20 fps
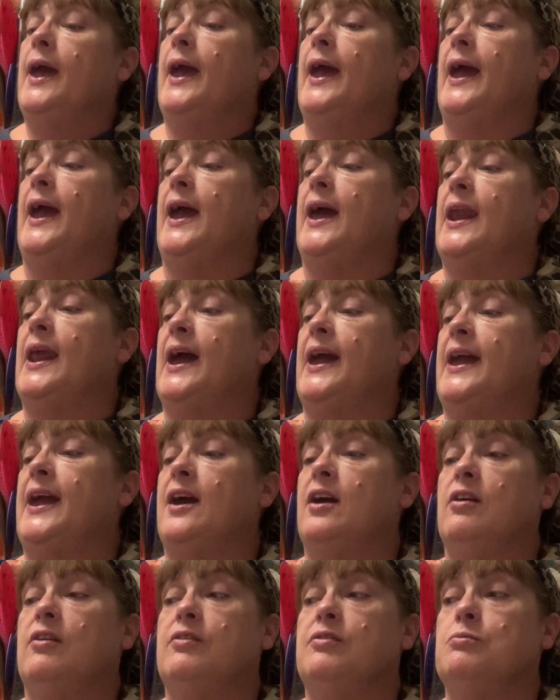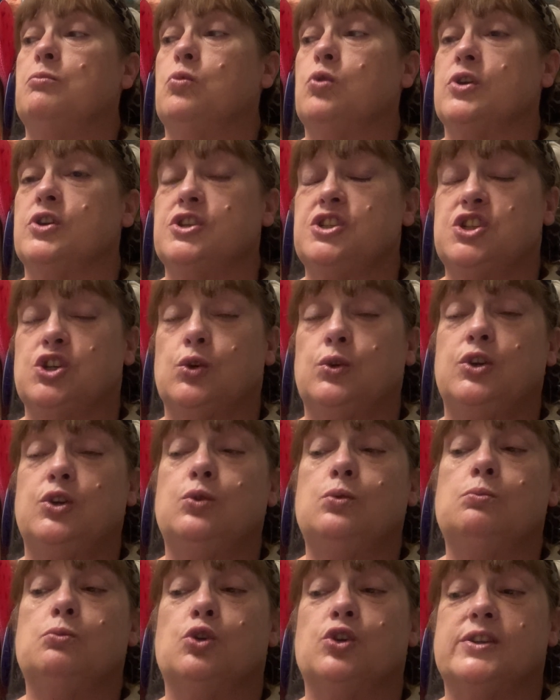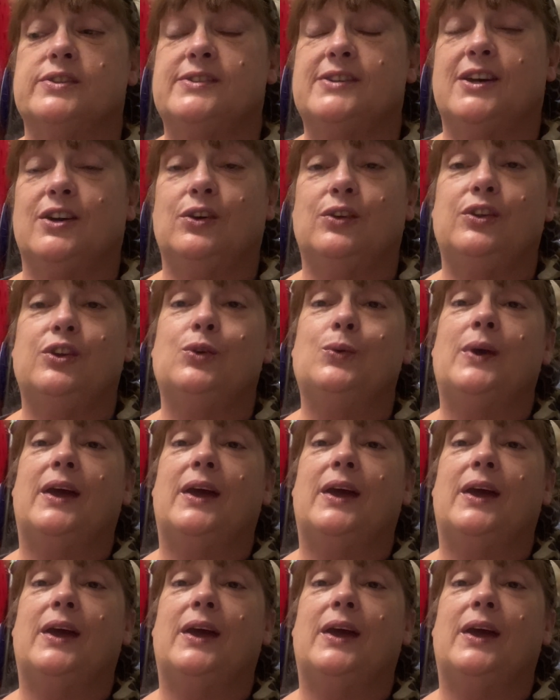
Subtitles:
And I have more to show you, more to tell you,